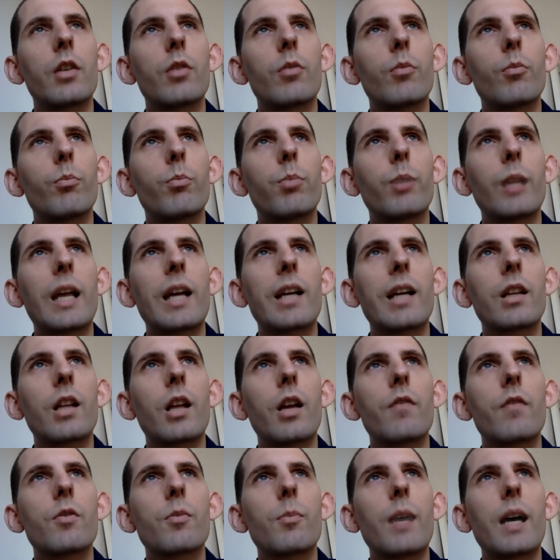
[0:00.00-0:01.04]
Black
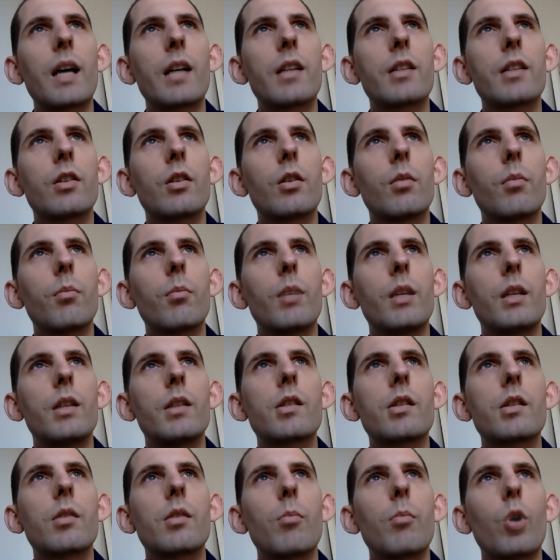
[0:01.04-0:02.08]
Lives Matter
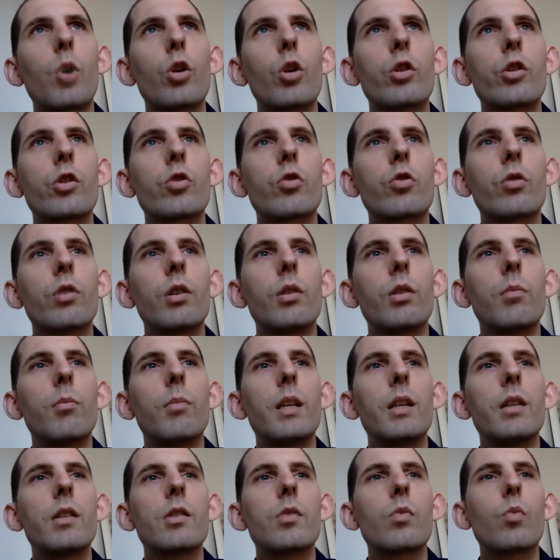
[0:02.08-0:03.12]
meets the monastery
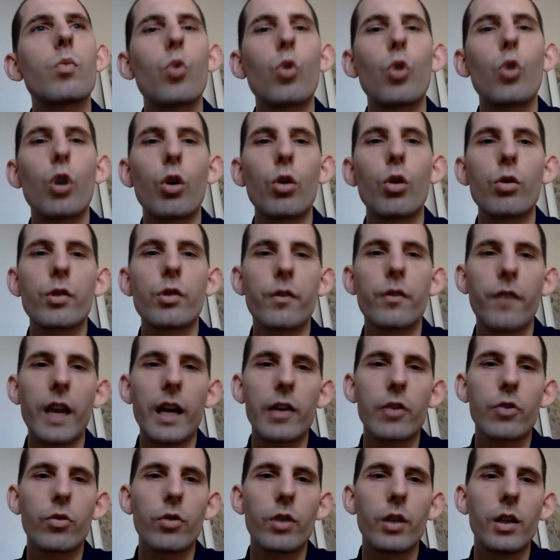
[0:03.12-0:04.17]
meets Warhol's
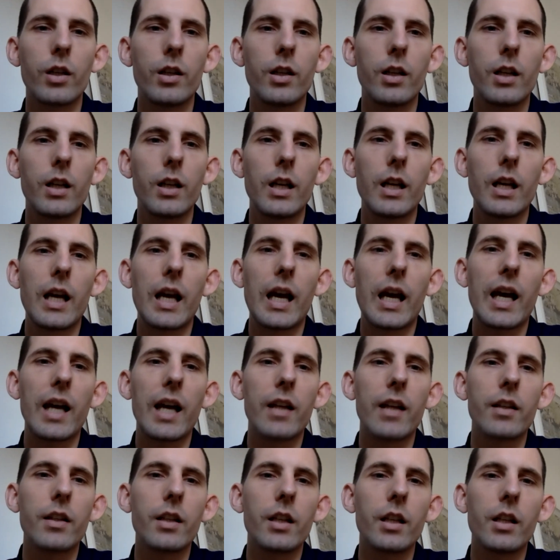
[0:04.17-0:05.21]
factory.
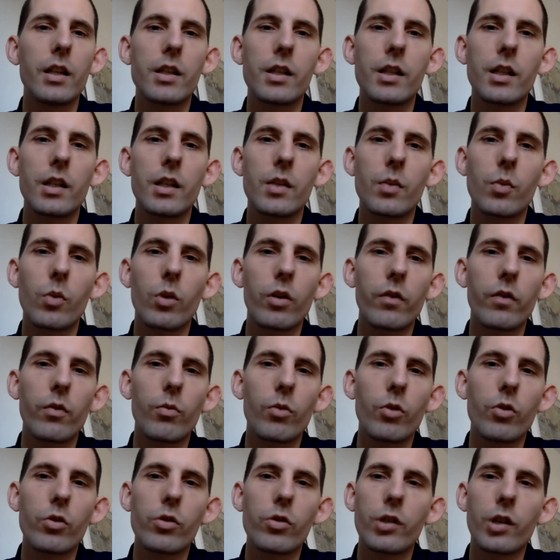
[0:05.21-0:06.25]
And it's one of the
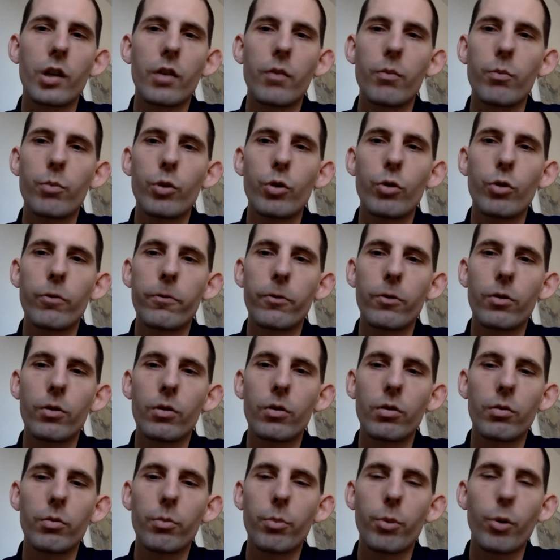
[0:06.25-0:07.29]
most kind of
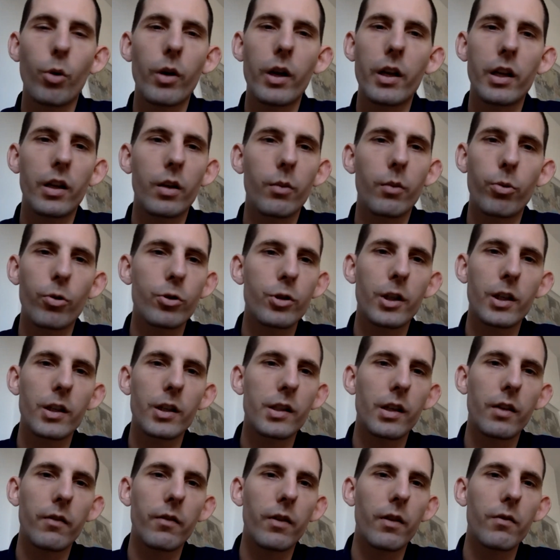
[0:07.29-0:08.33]
beautiful poetic projects
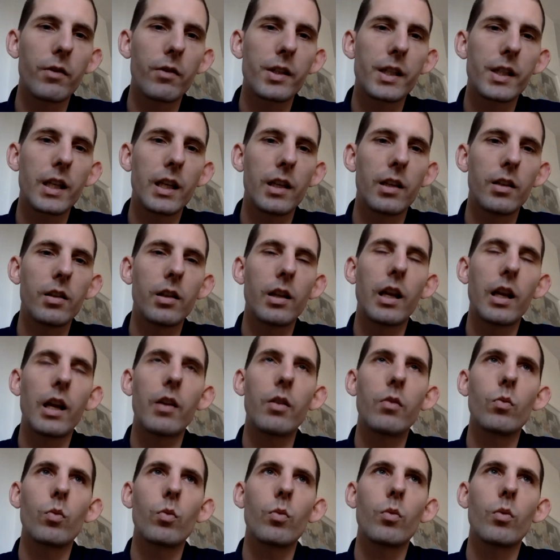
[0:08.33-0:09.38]
I've ever seen.
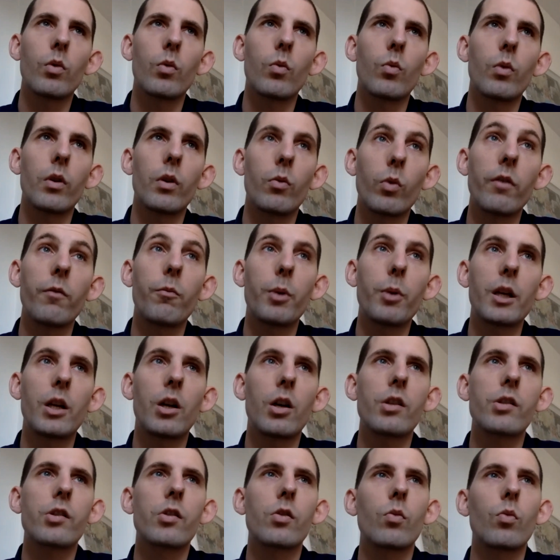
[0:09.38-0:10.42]
And we've been
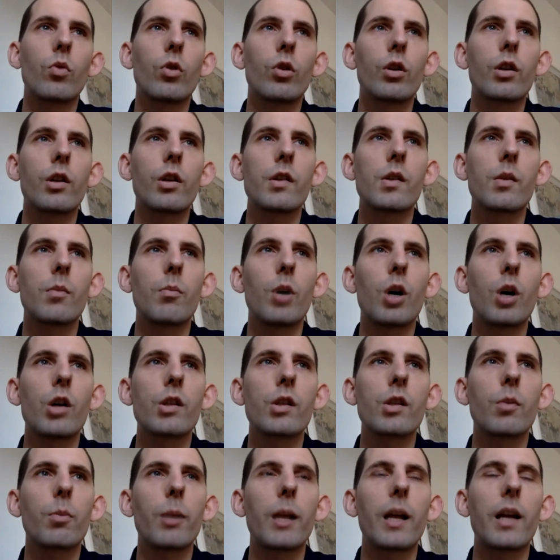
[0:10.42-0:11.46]
asked to work as the
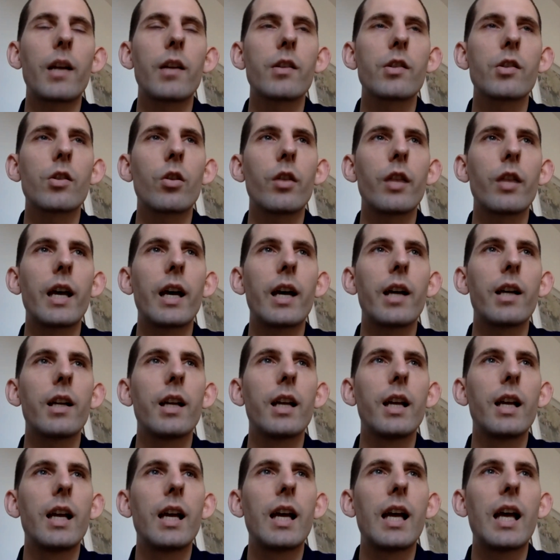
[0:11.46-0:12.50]
master planners on that.
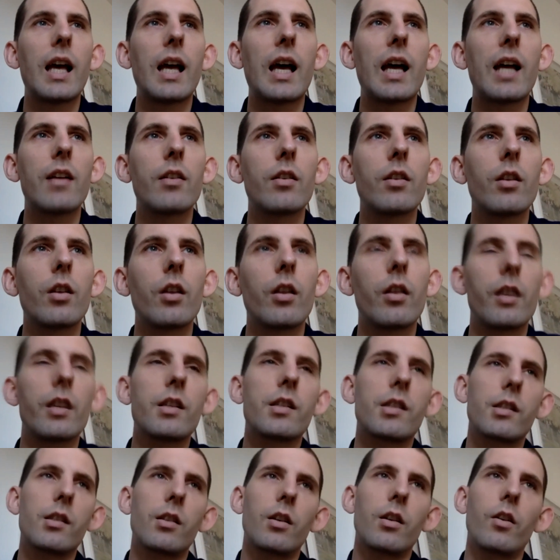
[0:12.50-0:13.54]
And
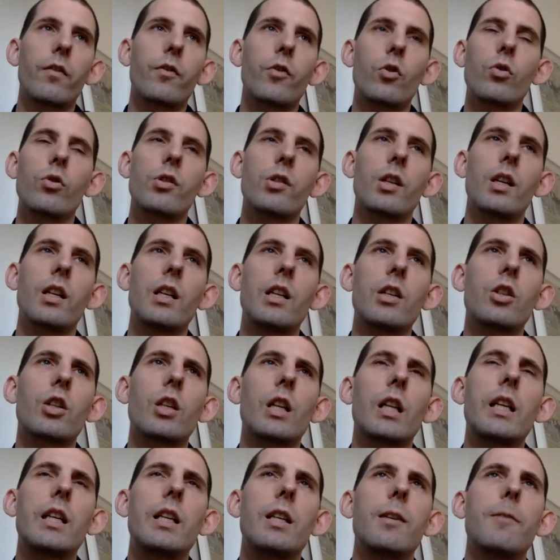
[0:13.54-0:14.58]
this, of course,
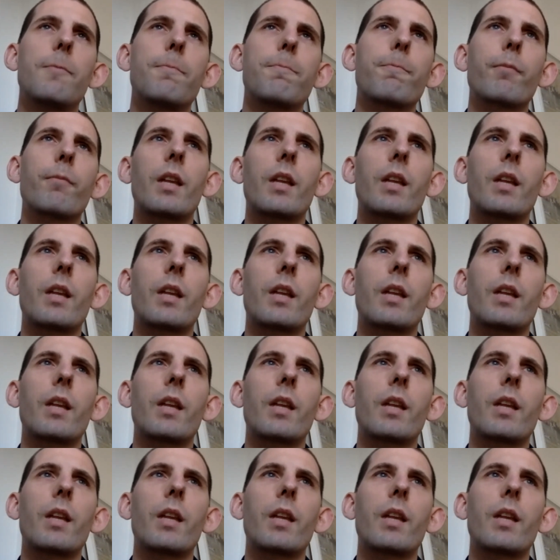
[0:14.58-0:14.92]
initially